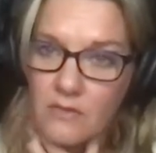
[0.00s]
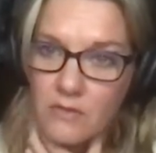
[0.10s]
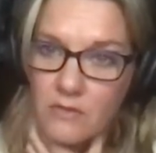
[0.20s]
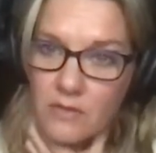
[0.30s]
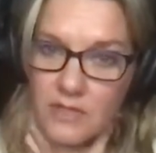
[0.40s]

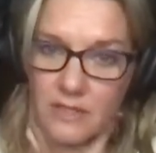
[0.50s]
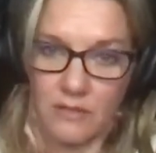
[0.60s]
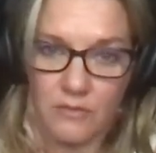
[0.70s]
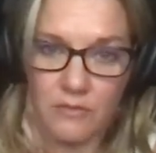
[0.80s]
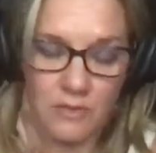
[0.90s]
Because I,
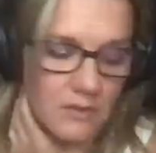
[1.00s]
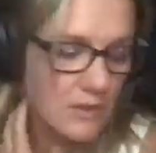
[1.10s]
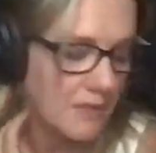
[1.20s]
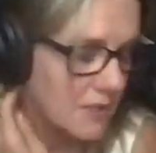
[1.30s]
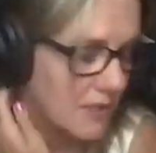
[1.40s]
don't-
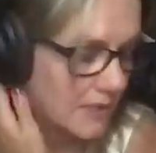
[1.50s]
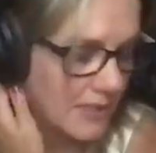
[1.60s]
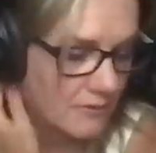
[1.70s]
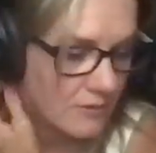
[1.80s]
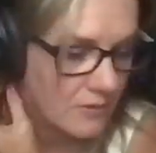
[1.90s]

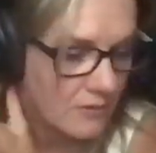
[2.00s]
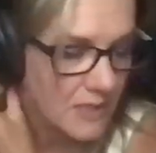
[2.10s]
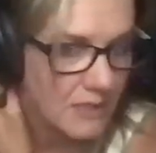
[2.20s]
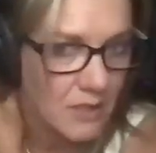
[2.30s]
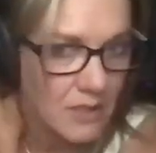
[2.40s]
I don't know him
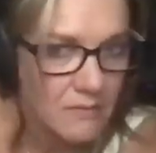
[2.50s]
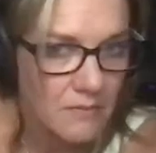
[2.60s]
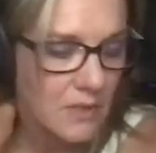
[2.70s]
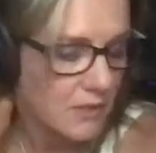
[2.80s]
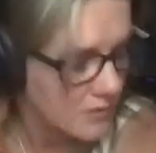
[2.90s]
that well.
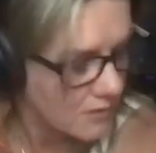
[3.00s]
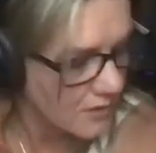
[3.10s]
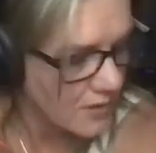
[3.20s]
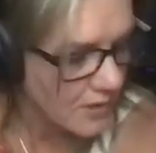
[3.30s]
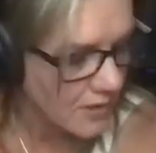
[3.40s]

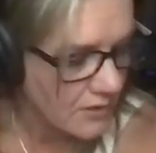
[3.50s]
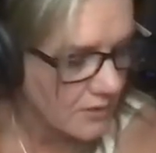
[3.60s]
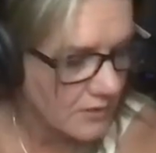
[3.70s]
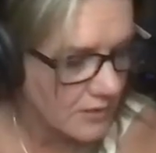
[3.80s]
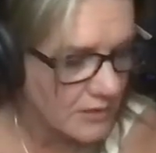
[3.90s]
Uh,
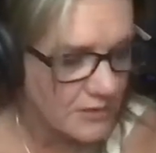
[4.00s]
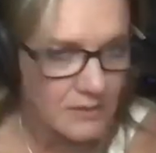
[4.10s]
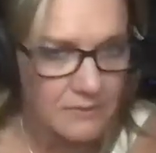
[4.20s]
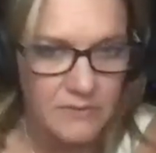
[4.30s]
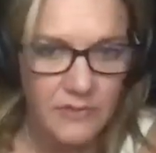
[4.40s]
he
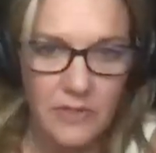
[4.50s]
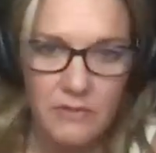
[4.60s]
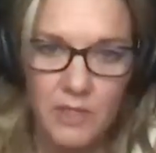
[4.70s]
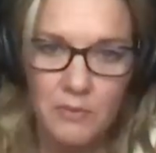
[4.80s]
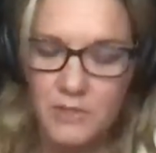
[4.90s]
seems very
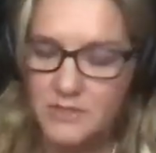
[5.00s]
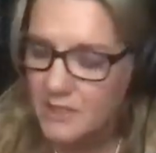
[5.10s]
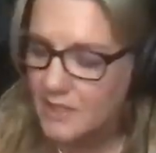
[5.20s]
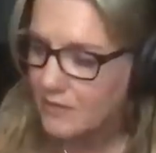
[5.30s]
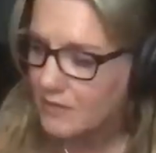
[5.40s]
well put
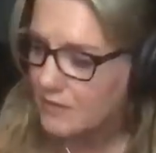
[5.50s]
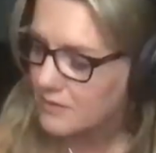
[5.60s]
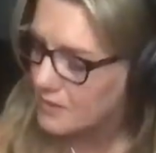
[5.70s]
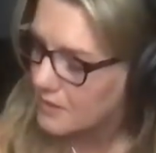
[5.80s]
together.